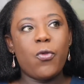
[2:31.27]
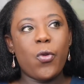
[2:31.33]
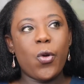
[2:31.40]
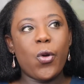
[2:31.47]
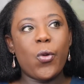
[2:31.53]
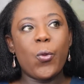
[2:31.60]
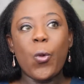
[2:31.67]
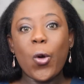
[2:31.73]

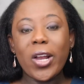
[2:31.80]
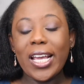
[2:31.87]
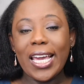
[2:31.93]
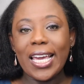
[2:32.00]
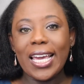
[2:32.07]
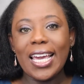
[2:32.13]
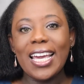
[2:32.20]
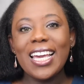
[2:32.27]
For
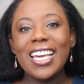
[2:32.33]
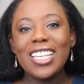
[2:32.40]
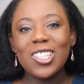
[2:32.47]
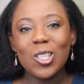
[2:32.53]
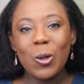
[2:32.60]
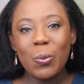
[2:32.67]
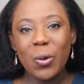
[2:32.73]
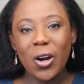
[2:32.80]
working
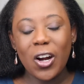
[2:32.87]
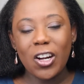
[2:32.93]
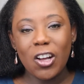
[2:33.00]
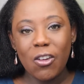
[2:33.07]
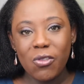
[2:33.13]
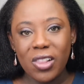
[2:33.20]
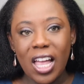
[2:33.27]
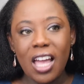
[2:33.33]
is a part
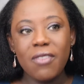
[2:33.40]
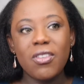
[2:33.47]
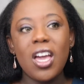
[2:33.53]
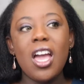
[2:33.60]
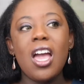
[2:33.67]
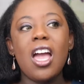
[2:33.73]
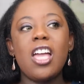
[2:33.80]
of life,